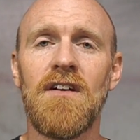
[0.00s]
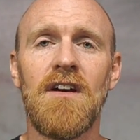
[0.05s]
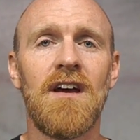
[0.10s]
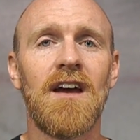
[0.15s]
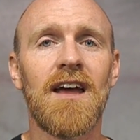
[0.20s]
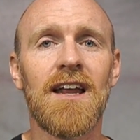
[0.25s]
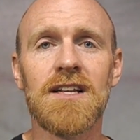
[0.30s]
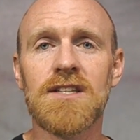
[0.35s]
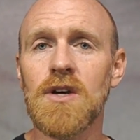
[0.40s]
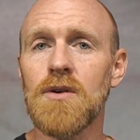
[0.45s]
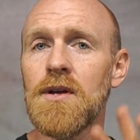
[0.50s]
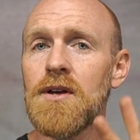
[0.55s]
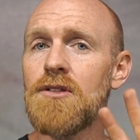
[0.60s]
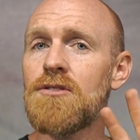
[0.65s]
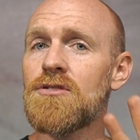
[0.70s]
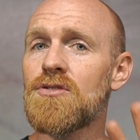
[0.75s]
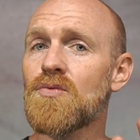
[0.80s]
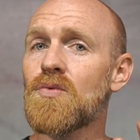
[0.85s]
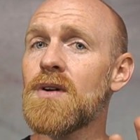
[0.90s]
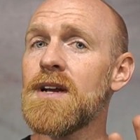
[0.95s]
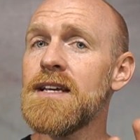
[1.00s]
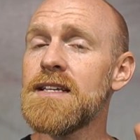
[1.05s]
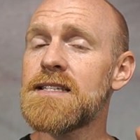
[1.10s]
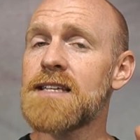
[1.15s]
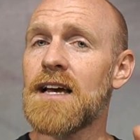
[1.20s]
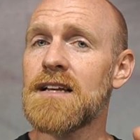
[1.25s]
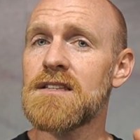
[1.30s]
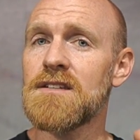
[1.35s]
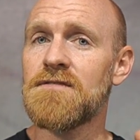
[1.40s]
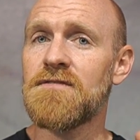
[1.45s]
And it's only 3
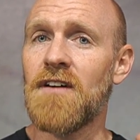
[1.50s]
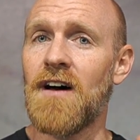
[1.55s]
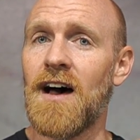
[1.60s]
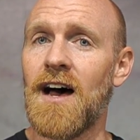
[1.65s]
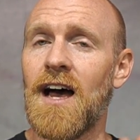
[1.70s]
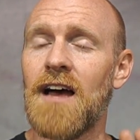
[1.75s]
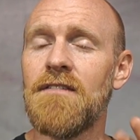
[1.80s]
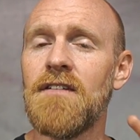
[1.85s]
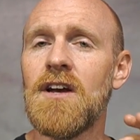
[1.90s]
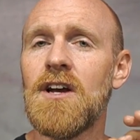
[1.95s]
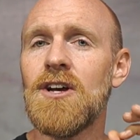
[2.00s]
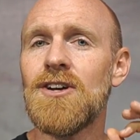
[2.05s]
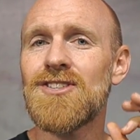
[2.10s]
sets of 5.